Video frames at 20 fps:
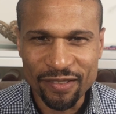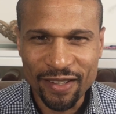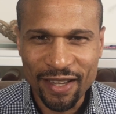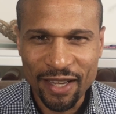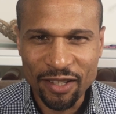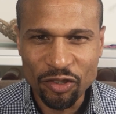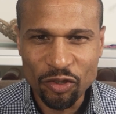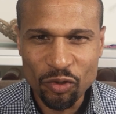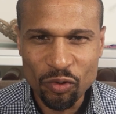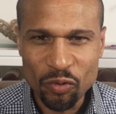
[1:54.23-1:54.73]

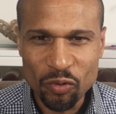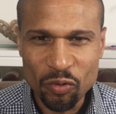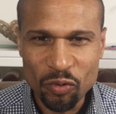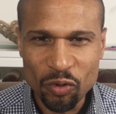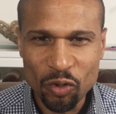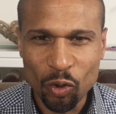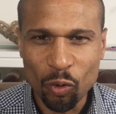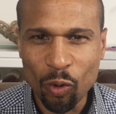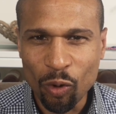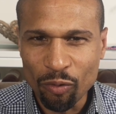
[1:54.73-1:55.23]
Can you
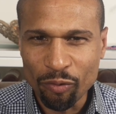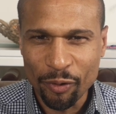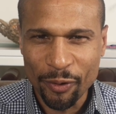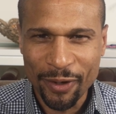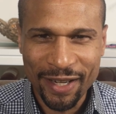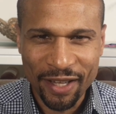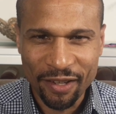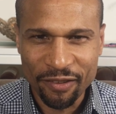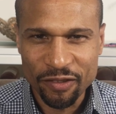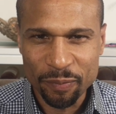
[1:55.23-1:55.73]
go over
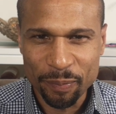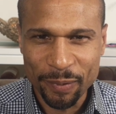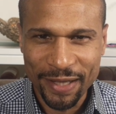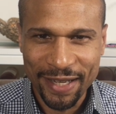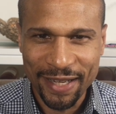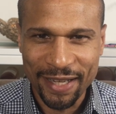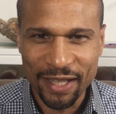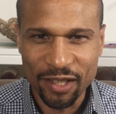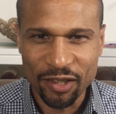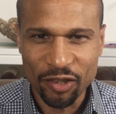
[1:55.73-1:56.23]
and
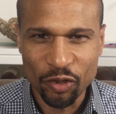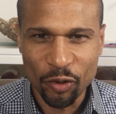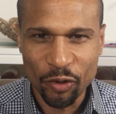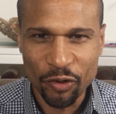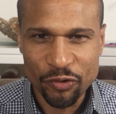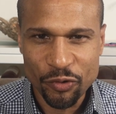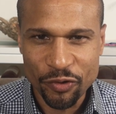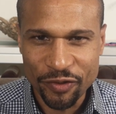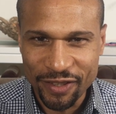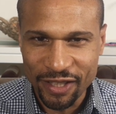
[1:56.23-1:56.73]
explain your
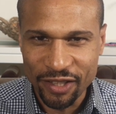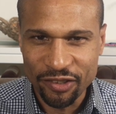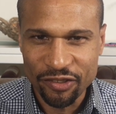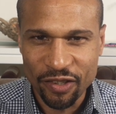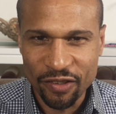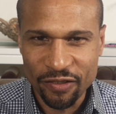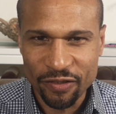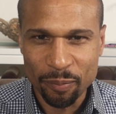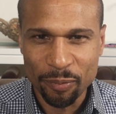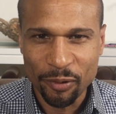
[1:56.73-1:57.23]

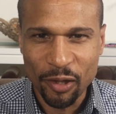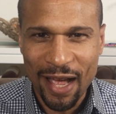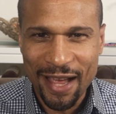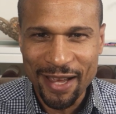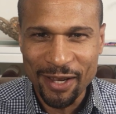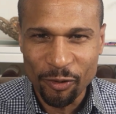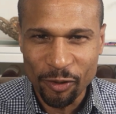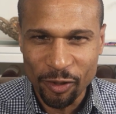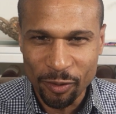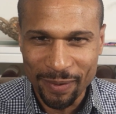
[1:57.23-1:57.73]
strategic supply
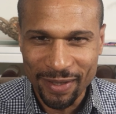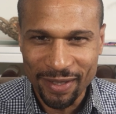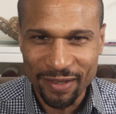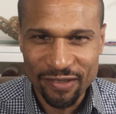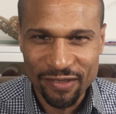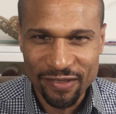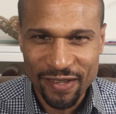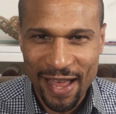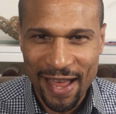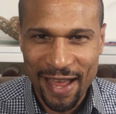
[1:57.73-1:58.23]

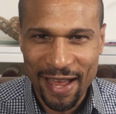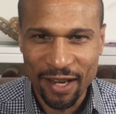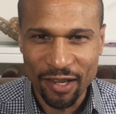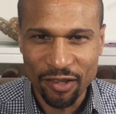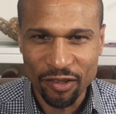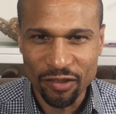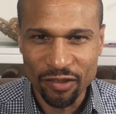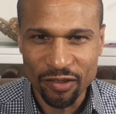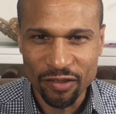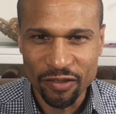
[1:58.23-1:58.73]
agreements
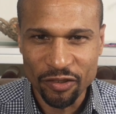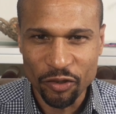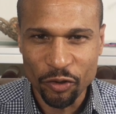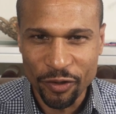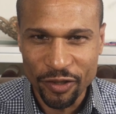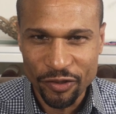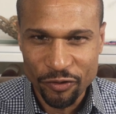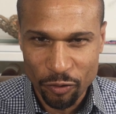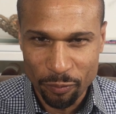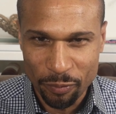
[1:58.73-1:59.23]
and your
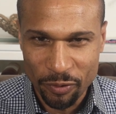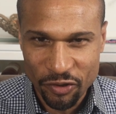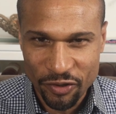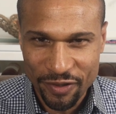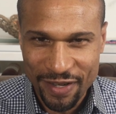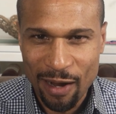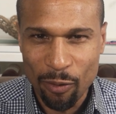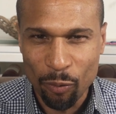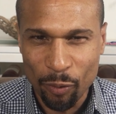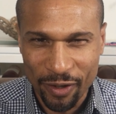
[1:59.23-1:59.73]

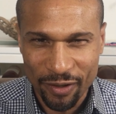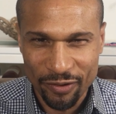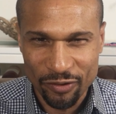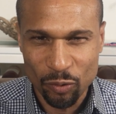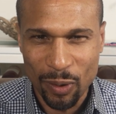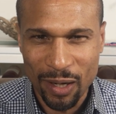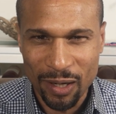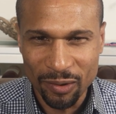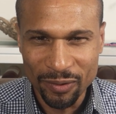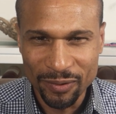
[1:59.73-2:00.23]
distribution network as
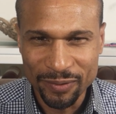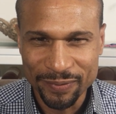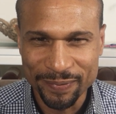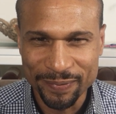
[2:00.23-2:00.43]
well?